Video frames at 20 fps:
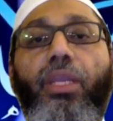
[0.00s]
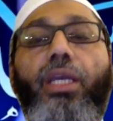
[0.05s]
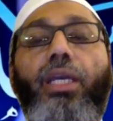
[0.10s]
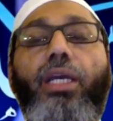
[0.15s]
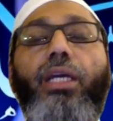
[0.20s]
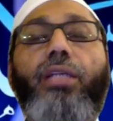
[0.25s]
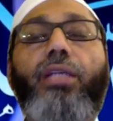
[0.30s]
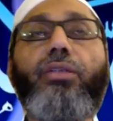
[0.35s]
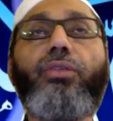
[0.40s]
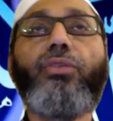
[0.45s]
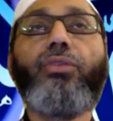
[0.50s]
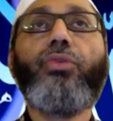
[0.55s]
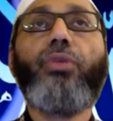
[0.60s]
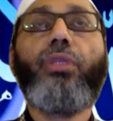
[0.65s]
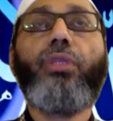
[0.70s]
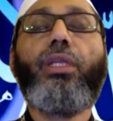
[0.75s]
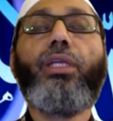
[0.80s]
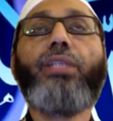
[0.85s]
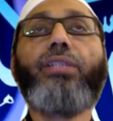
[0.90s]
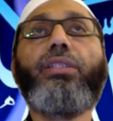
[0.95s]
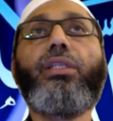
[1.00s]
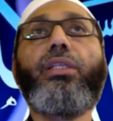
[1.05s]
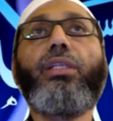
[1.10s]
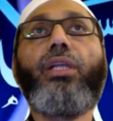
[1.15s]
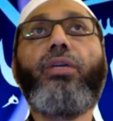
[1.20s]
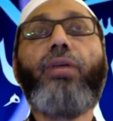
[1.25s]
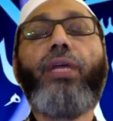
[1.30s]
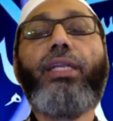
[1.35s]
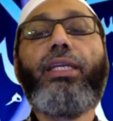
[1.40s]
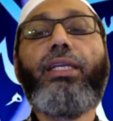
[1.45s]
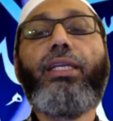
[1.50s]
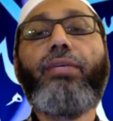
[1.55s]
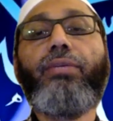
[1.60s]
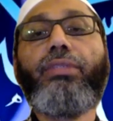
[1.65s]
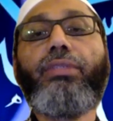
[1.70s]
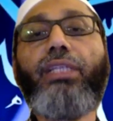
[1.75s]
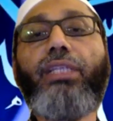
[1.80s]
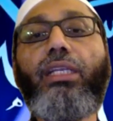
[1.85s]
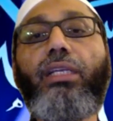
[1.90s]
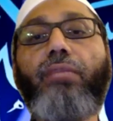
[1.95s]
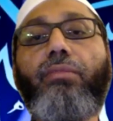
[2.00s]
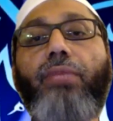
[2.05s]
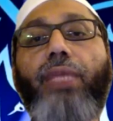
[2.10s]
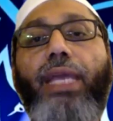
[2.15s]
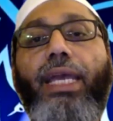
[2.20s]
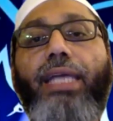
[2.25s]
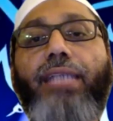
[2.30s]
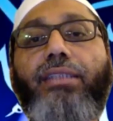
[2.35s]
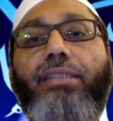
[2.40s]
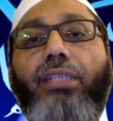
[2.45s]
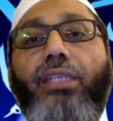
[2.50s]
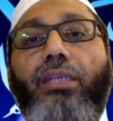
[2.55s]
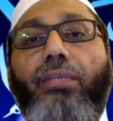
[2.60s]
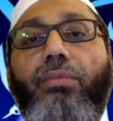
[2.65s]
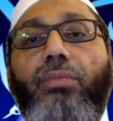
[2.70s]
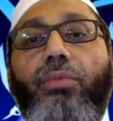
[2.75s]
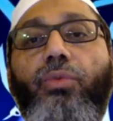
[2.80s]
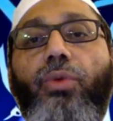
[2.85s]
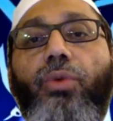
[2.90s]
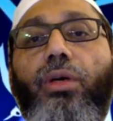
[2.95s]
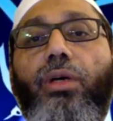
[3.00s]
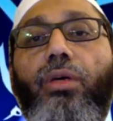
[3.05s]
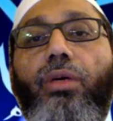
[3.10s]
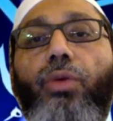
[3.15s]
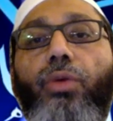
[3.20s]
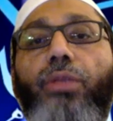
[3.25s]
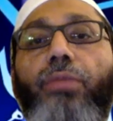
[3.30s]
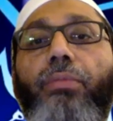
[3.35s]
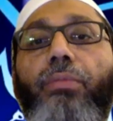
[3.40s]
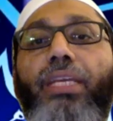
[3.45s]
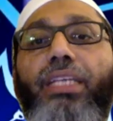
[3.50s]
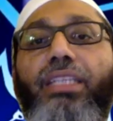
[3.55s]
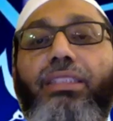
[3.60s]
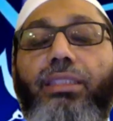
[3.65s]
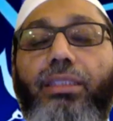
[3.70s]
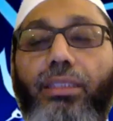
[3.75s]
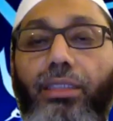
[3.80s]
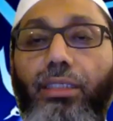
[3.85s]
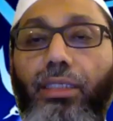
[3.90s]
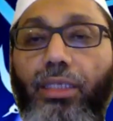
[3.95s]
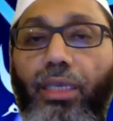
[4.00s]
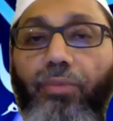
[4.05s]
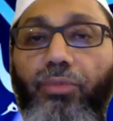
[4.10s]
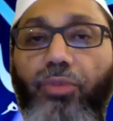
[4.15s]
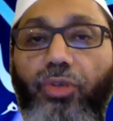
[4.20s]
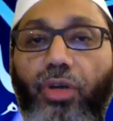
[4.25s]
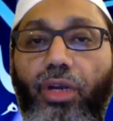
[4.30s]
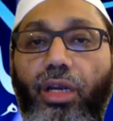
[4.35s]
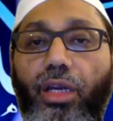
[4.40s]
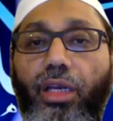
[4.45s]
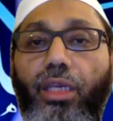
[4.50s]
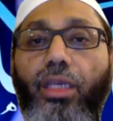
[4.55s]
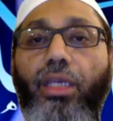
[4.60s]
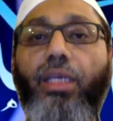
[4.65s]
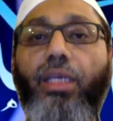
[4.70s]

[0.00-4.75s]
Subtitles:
and Rasulullah sallallahu alayhi wa sallam asked him what makes him cry.